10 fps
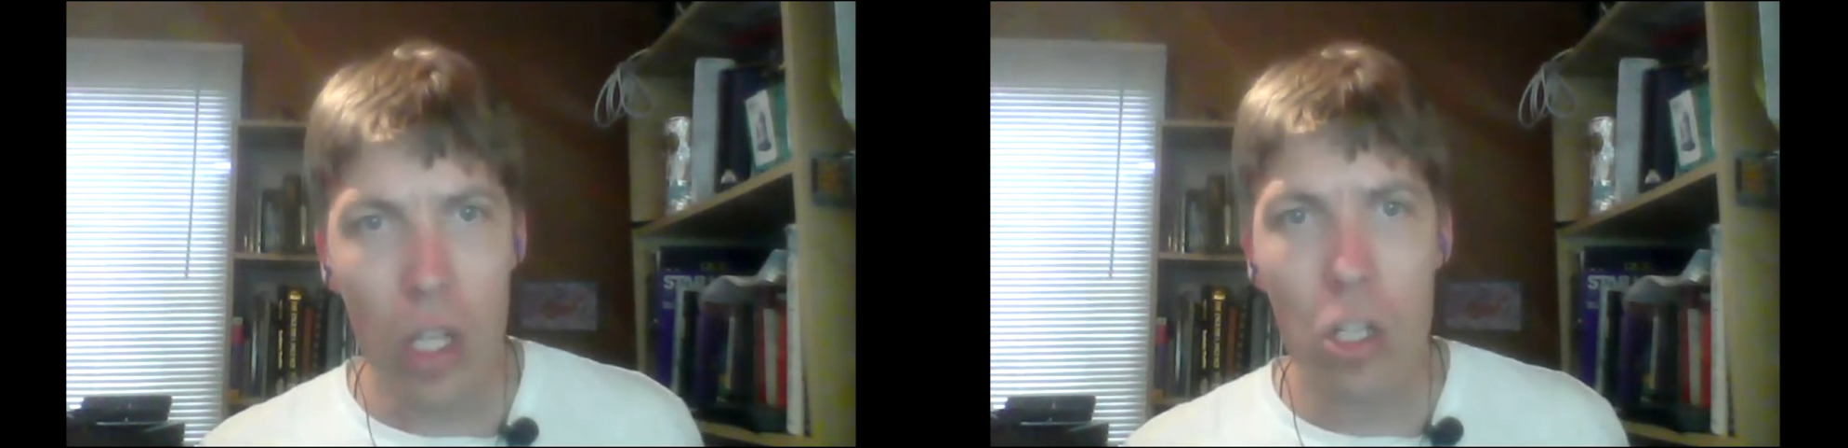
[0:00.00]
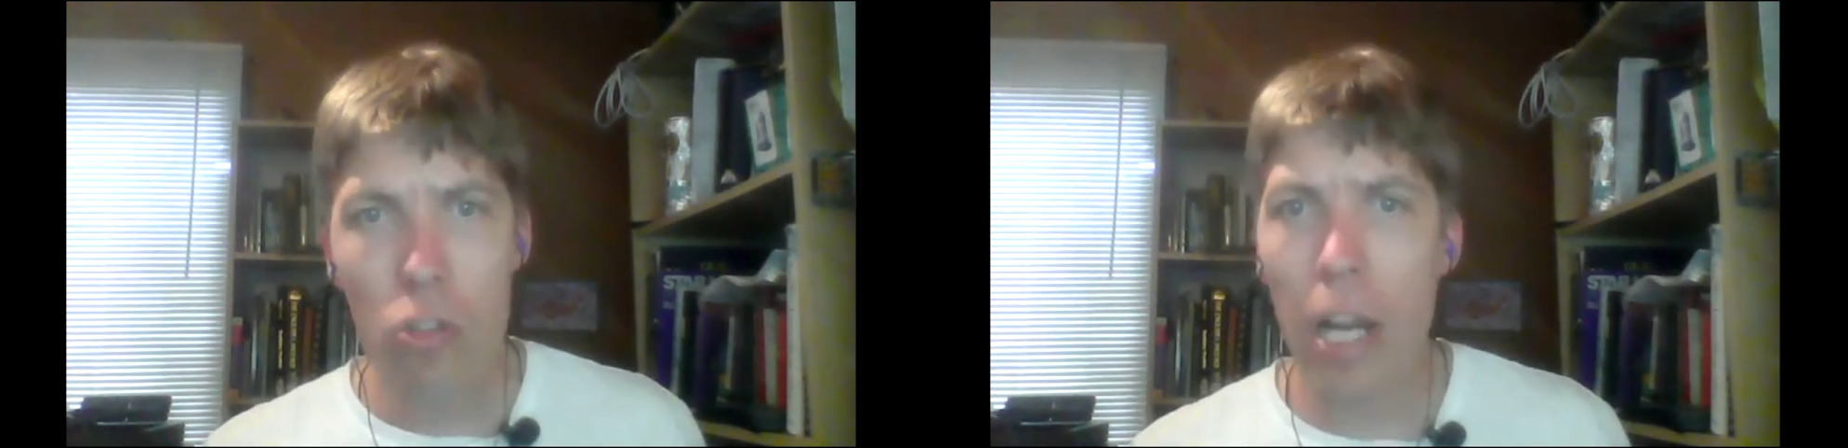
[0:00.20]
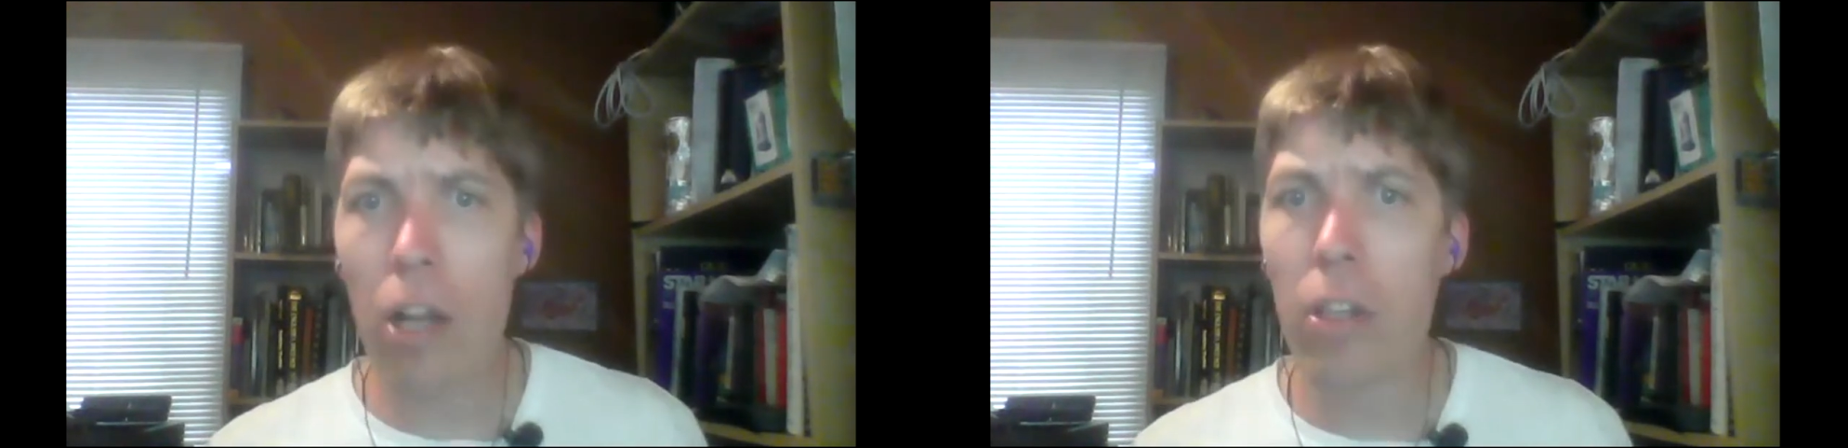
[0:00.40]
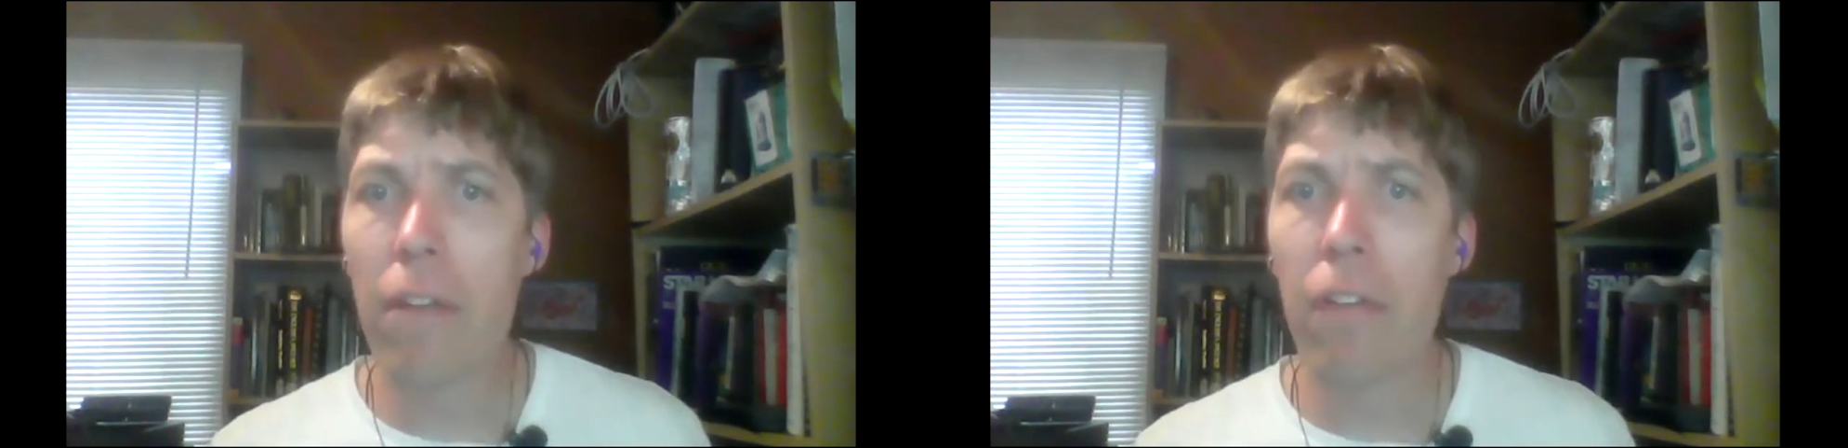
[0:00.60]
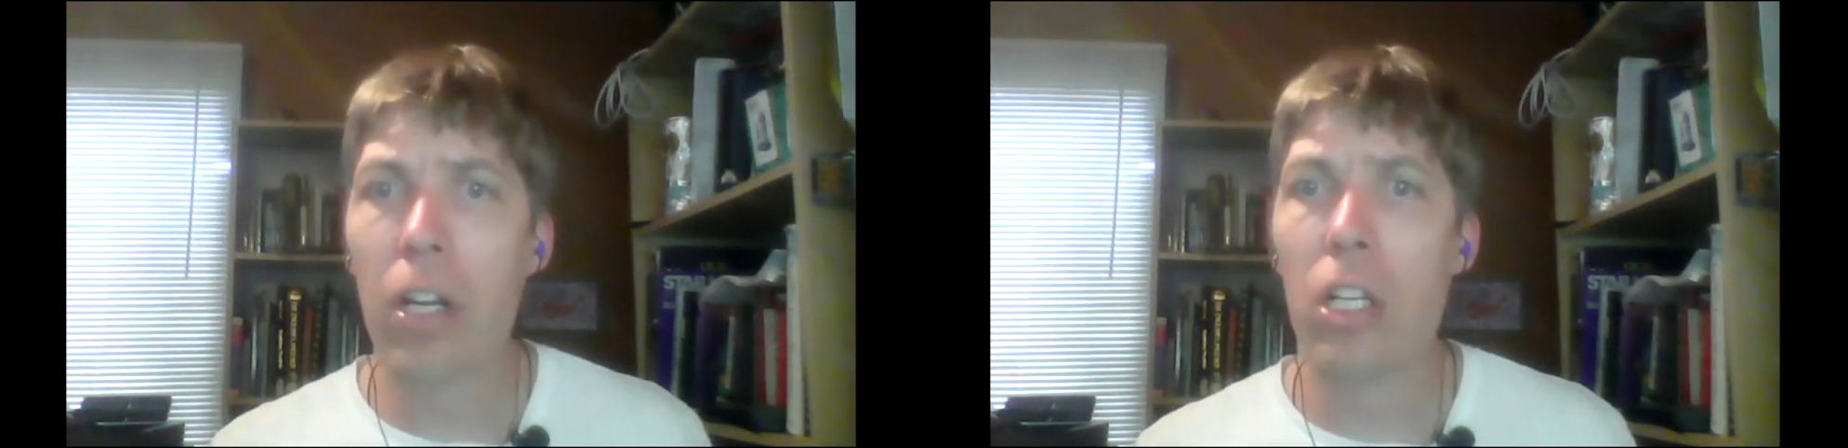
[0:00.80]
Try out the
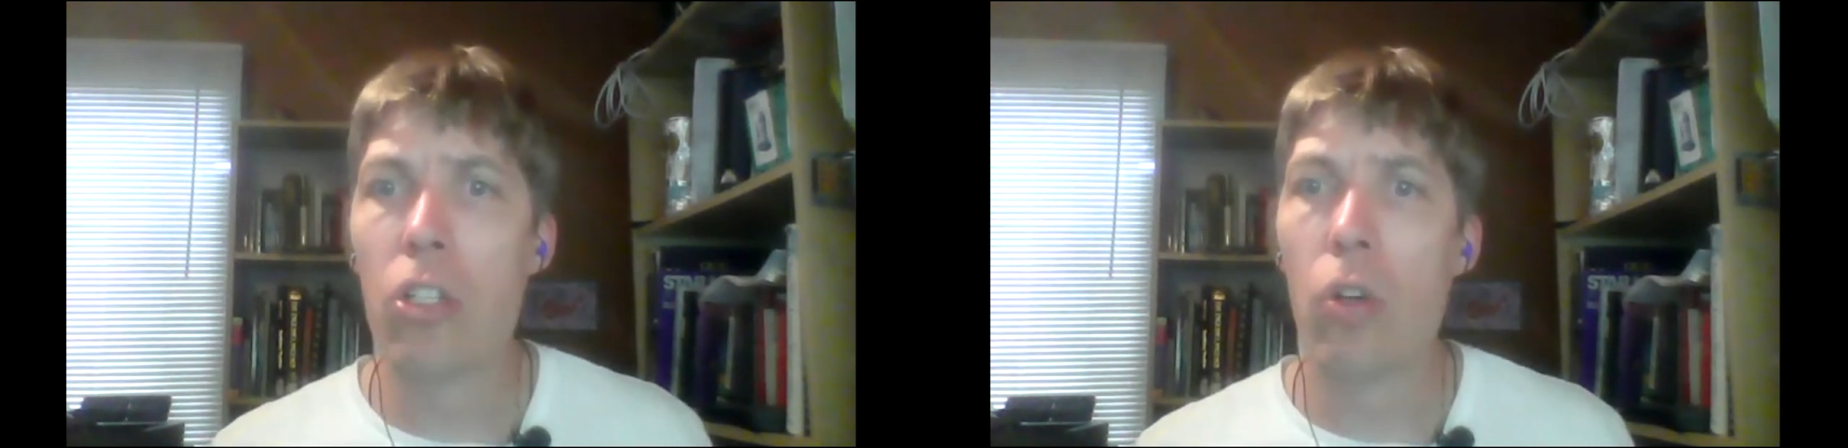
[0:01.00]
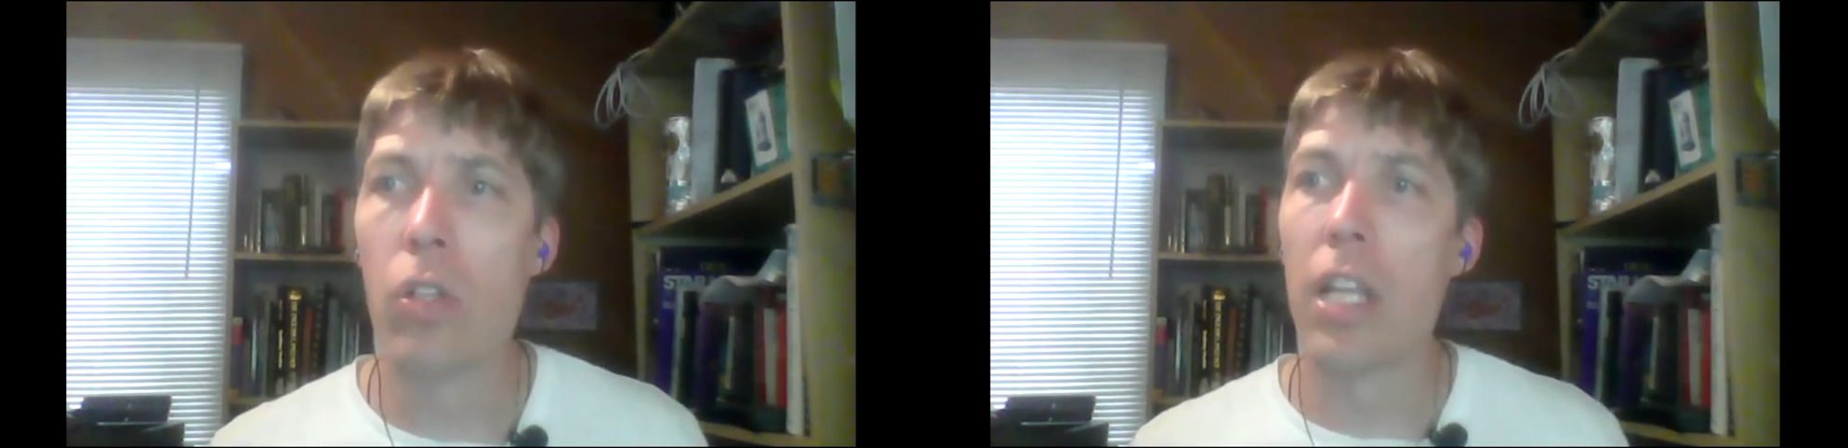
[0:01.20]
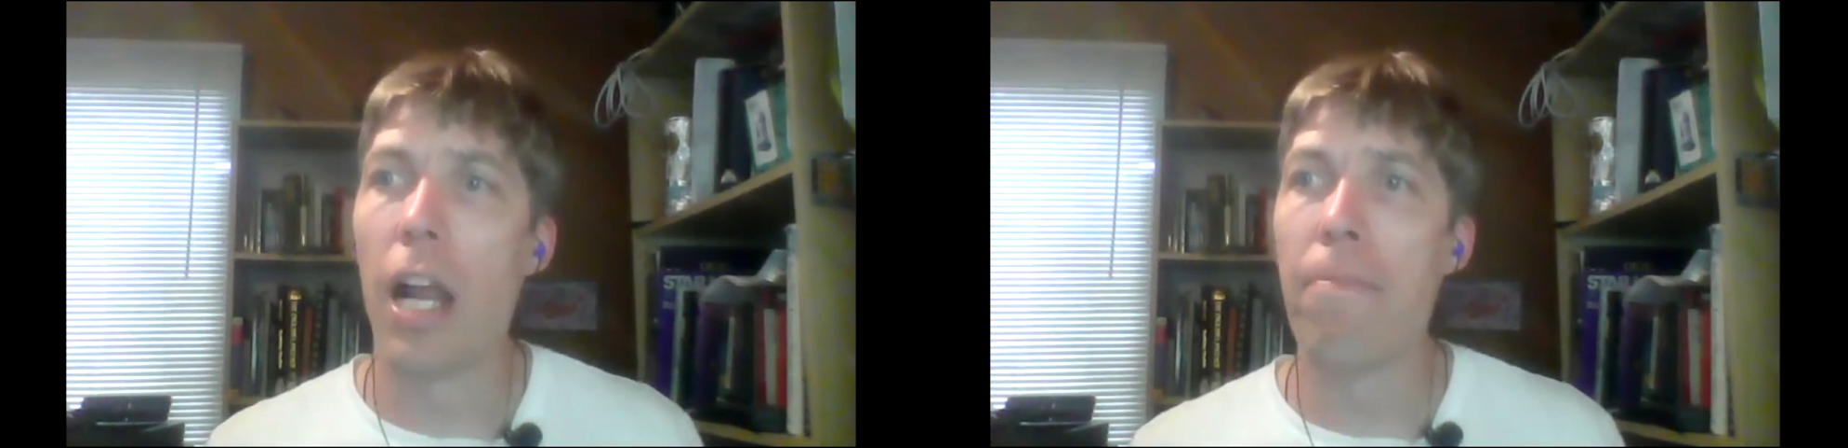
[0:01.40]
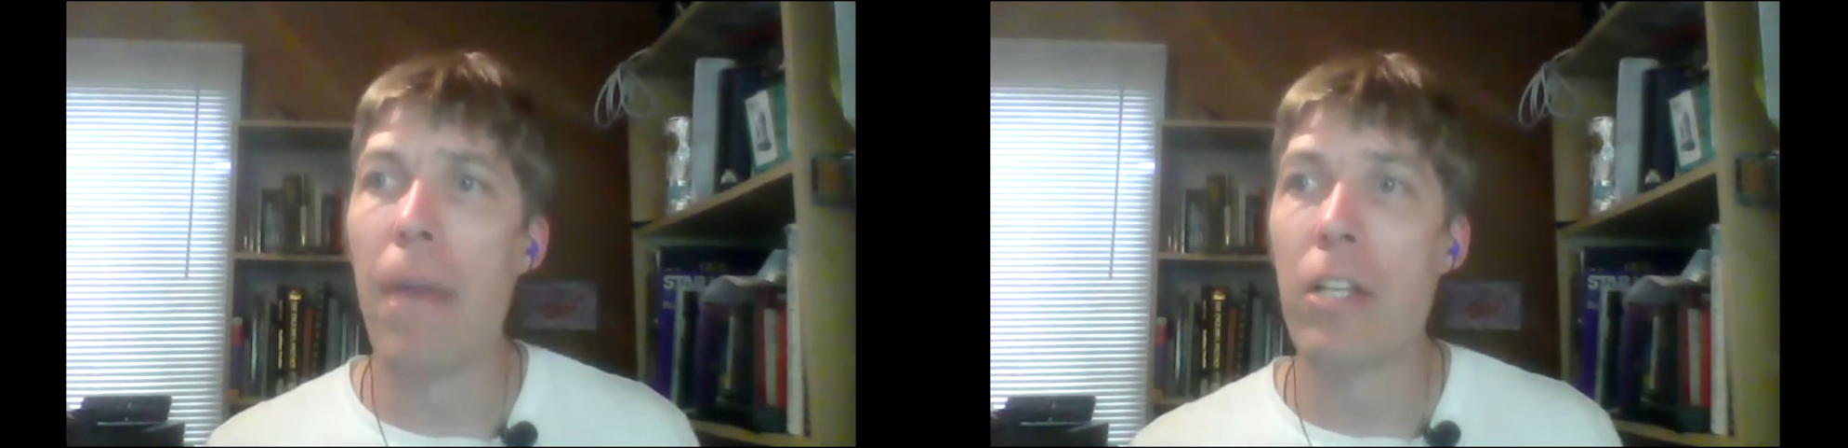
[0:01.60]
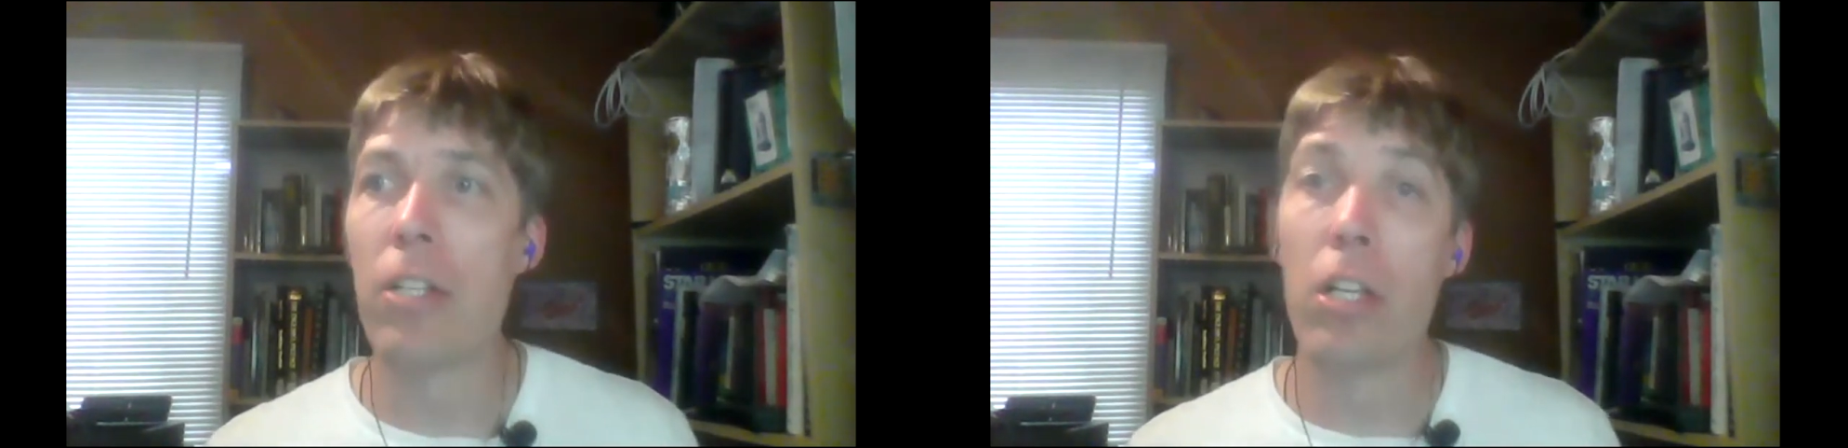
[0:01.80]
different controls that I've
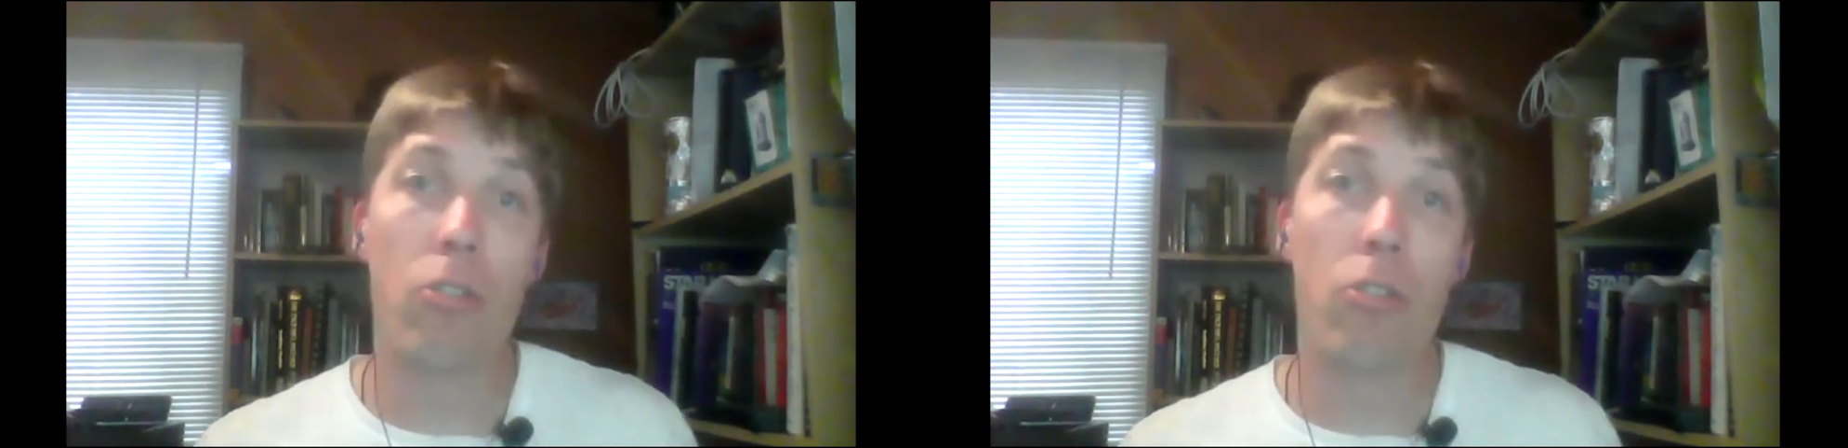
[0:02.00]
mentioned.